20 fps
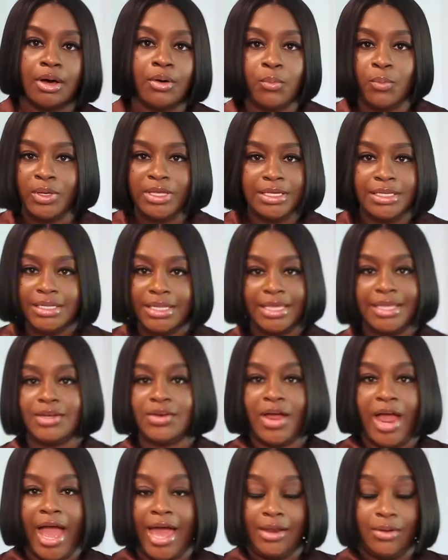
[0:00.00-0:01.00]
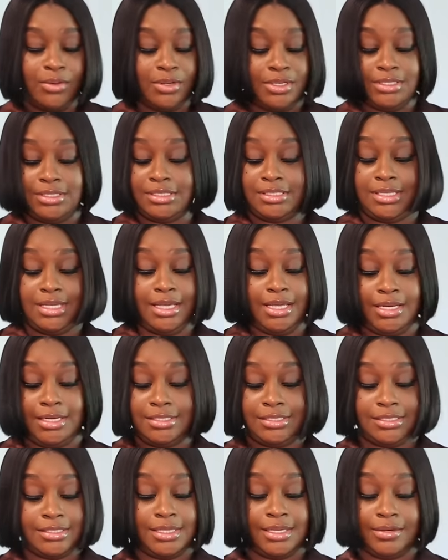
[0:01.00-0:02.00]
a week later. I don't understand
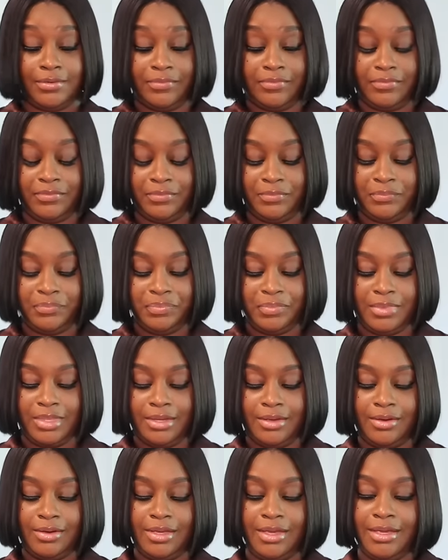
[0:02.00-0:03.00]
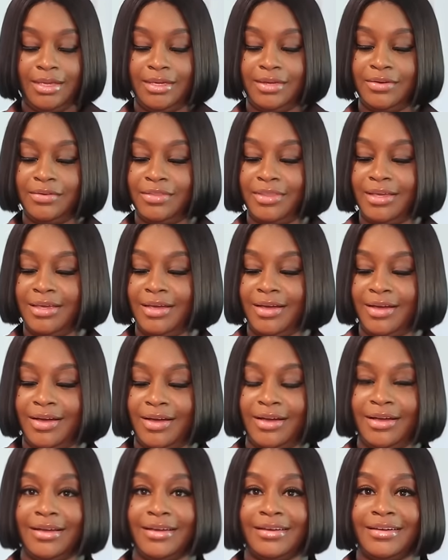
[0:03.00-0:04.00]
this stuff. Okay, here they
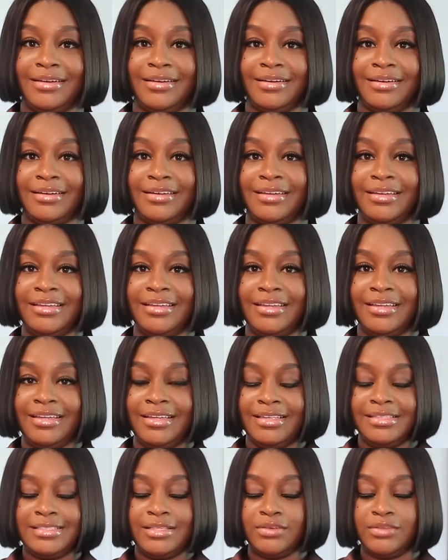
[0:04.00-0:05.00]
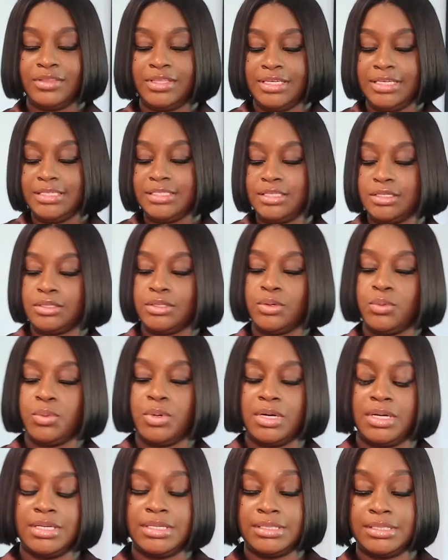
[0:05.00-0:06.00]
are. So these are the
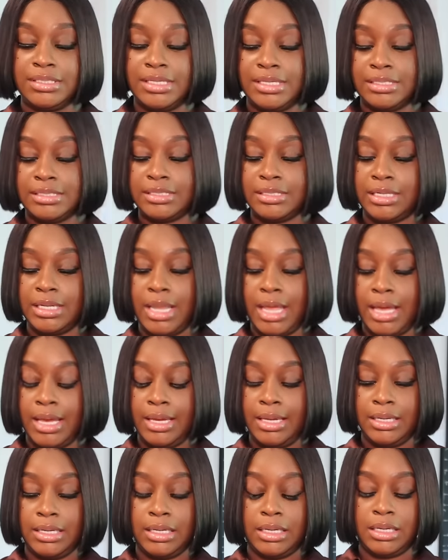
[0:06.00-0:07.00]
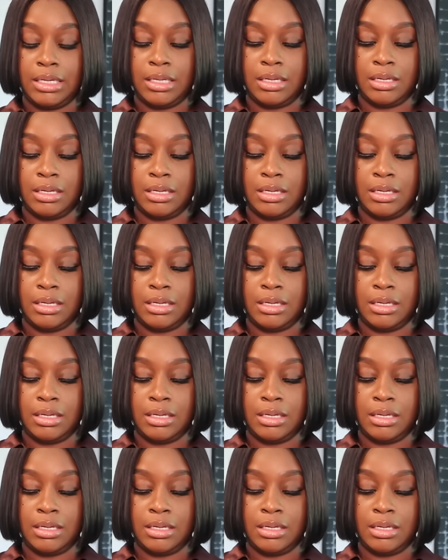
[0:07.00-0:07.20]
ones that's like